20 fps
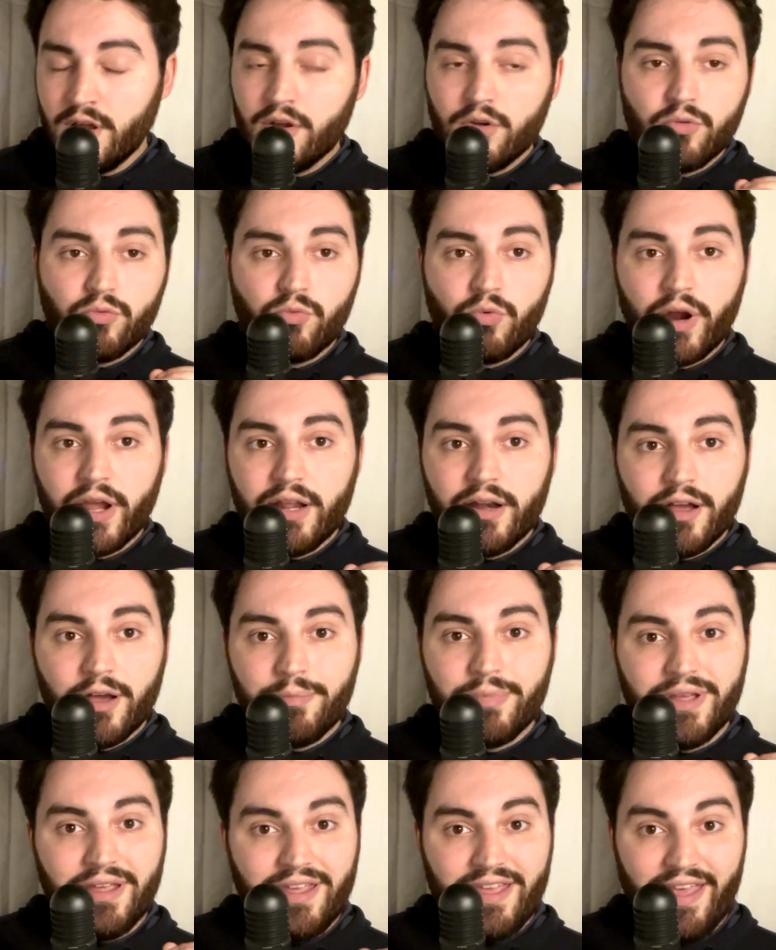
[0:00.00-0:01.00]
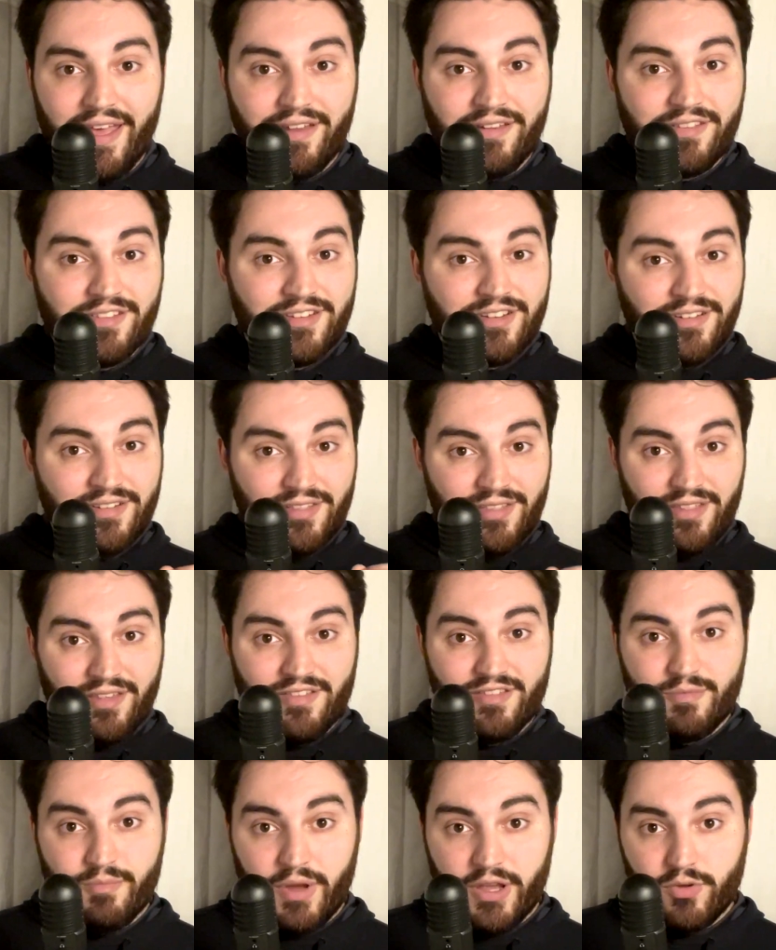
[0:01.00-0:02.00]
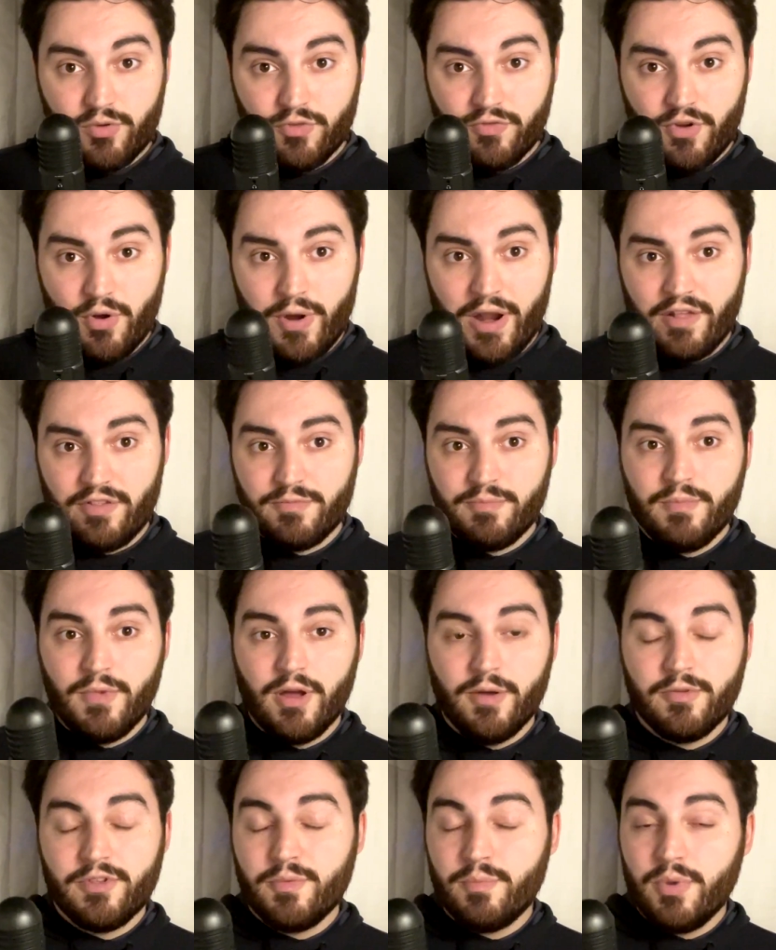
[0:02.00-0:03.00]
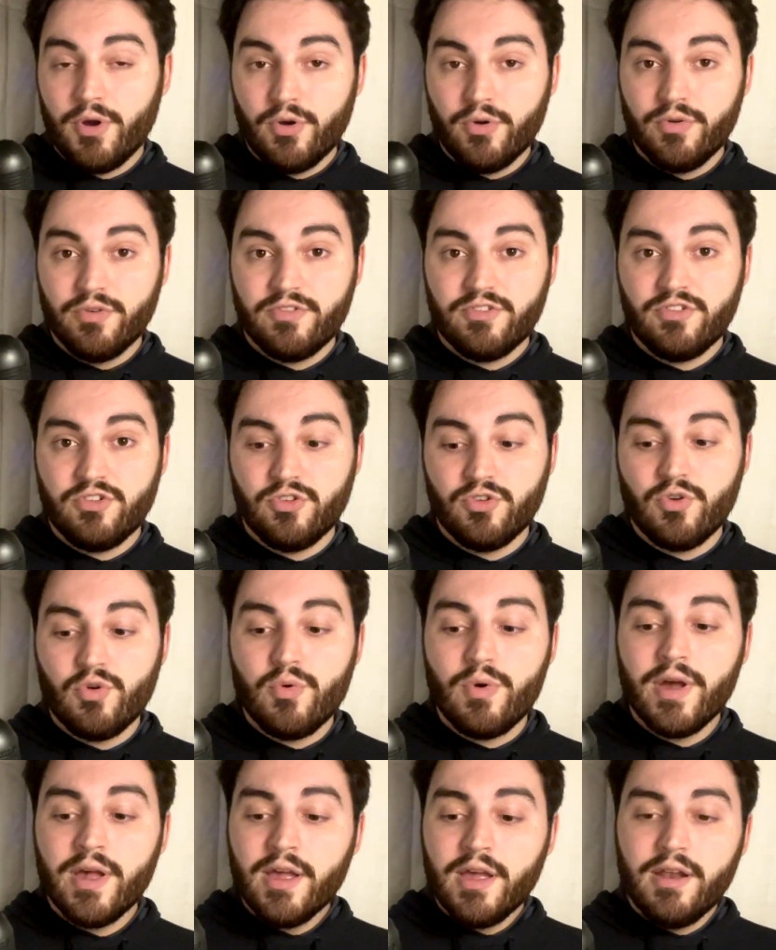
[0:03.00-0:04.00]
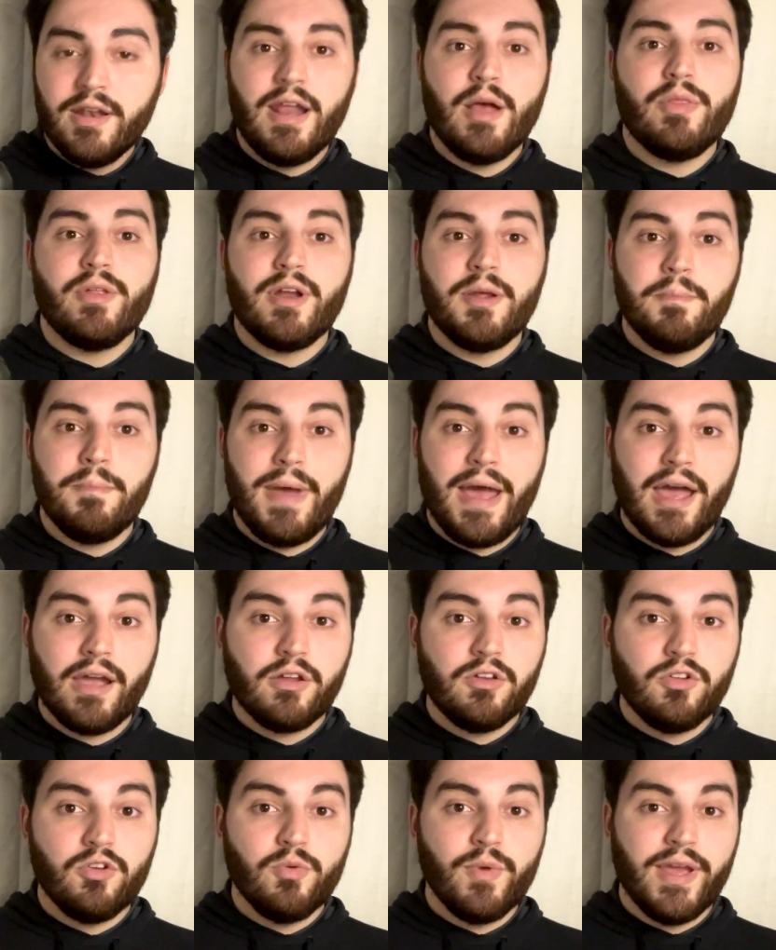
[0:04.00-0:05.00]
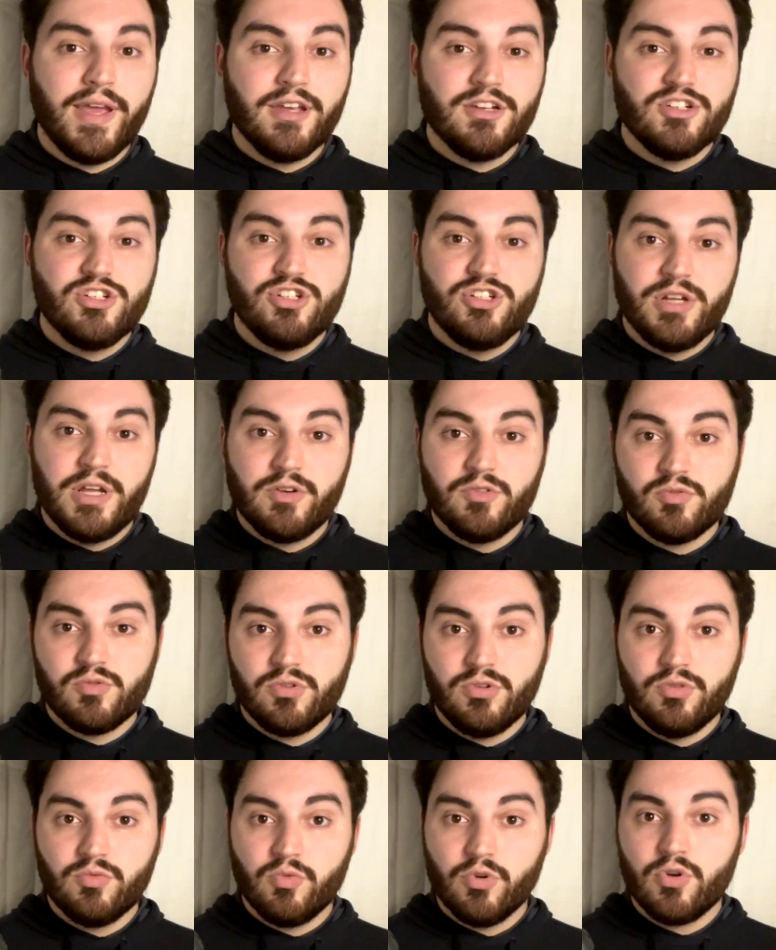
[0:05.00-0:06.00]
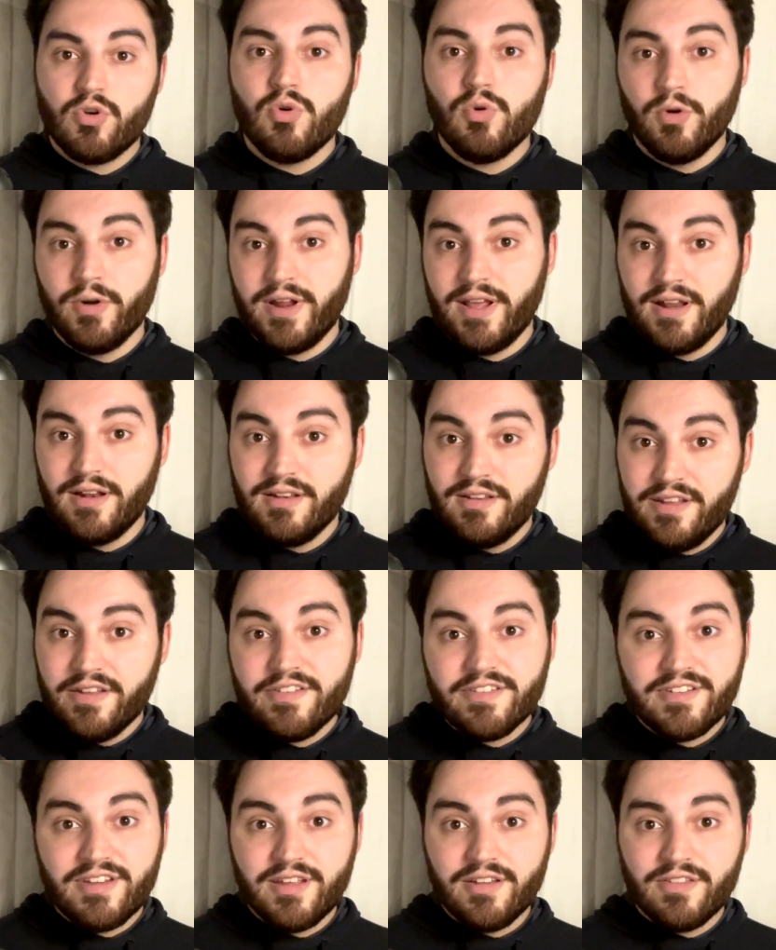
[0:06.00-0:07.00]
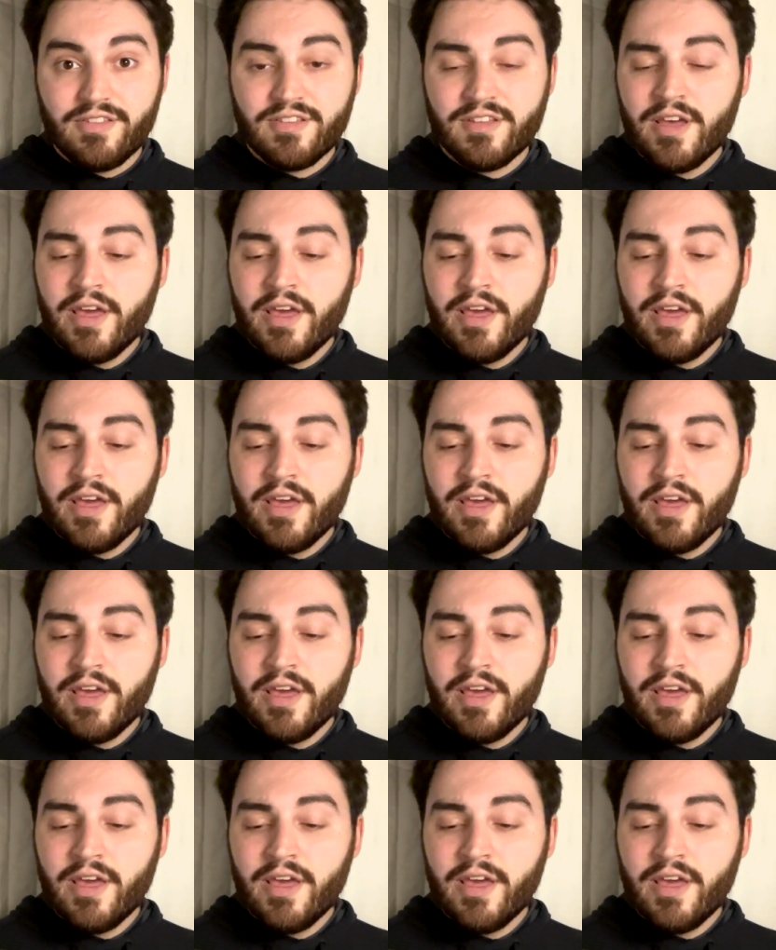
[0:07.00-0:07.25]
right up against this microphone as opposed to now that I'm back to a general recording distance.